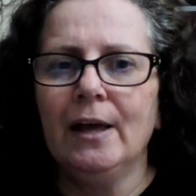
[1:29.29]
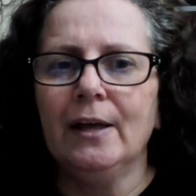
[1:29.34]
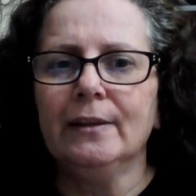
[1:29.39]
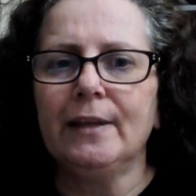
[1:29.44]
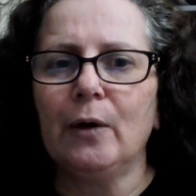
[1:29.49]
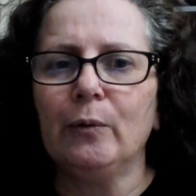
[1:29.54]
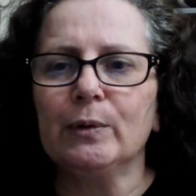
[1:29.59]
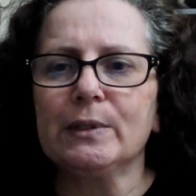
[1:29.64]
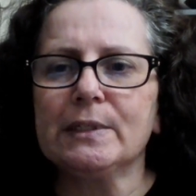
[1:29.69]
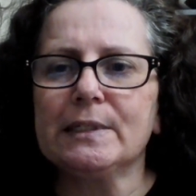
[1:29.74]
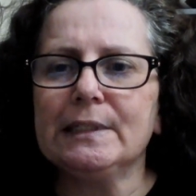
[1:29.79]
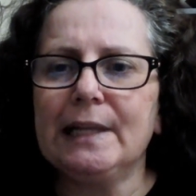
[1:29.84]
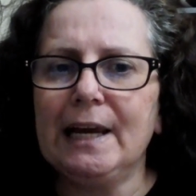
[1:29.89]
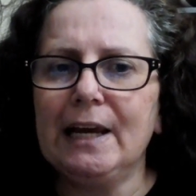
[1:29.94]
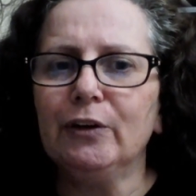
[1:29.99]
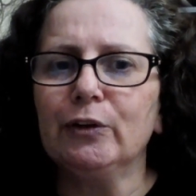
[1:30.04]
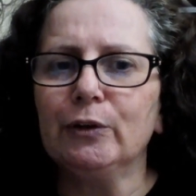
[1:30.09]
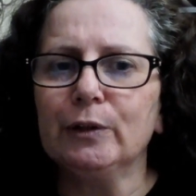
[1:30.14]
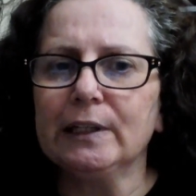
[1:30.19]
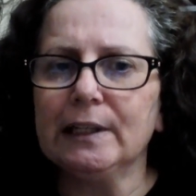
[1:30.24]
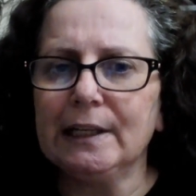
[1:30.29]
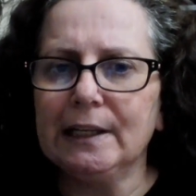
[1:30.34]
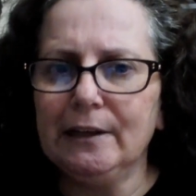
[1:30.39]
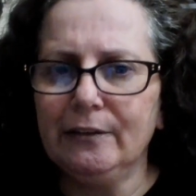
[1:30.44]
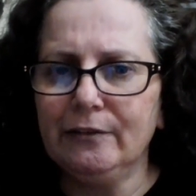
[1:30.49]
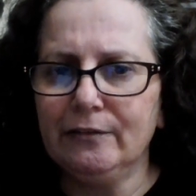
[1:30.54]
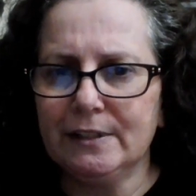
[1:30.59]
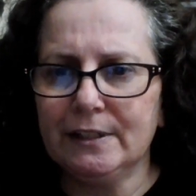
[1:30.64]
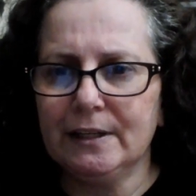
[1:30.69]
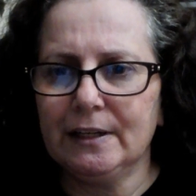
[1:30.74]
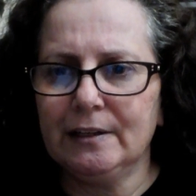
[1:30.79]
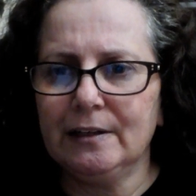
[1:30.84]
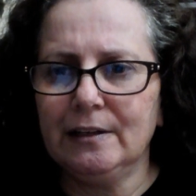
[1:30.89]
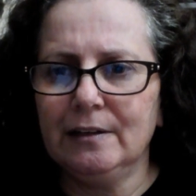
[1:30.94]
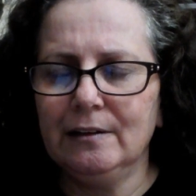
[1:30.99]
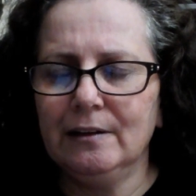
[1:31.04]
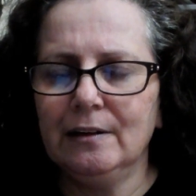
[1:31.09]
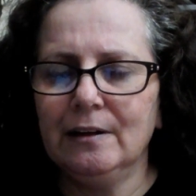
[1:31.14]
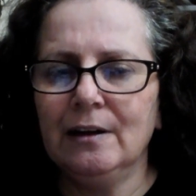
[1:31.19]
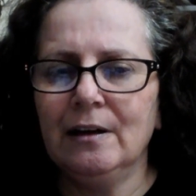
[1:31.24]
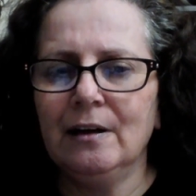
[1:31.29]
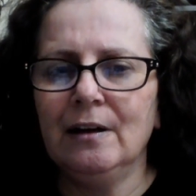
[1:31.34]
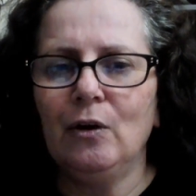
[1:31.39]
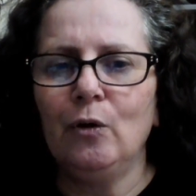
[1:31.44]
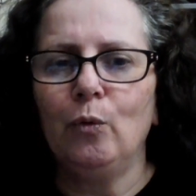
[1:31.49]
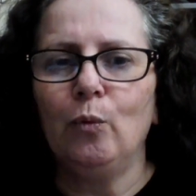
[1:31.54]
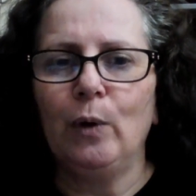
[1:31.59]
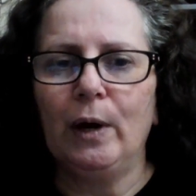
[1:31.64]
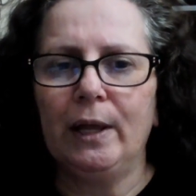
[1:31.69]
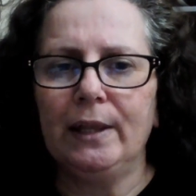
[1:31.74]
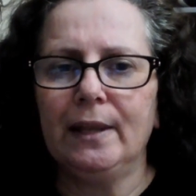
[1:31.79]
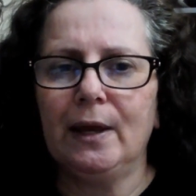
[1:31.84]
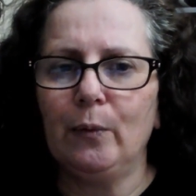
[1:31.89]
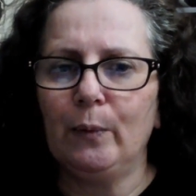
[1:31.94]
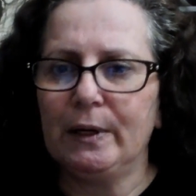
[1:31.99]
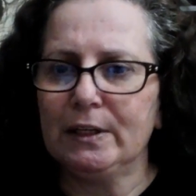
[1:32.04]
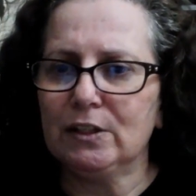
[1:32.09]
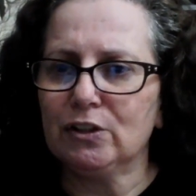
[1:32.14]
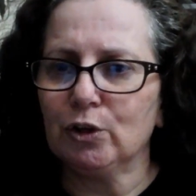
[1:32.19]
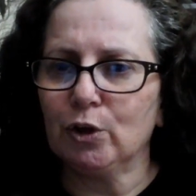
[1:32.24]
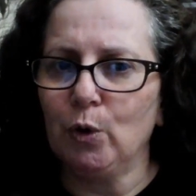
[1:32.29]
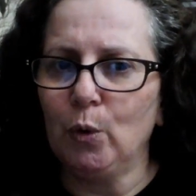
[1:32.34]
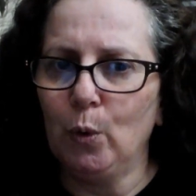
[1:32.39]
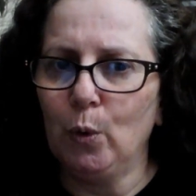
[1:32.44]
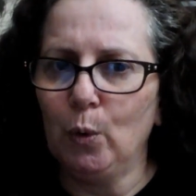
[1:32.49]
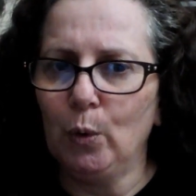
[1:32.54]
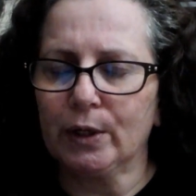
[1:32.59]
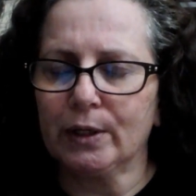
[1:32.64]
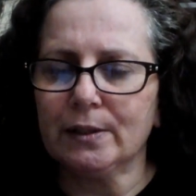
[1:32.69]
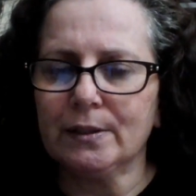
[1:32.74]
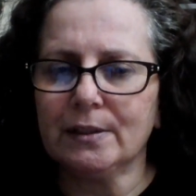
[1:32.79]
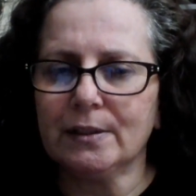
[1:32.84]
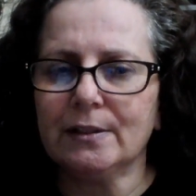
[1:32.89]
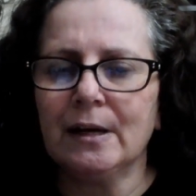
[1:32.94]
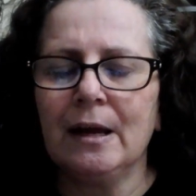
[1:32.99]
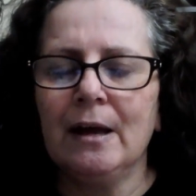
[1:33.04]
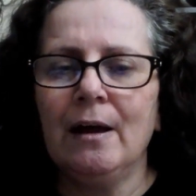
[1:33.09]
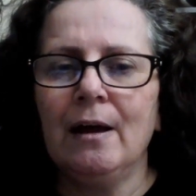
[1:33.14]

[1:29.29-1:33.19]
that was later lifted when they went to court,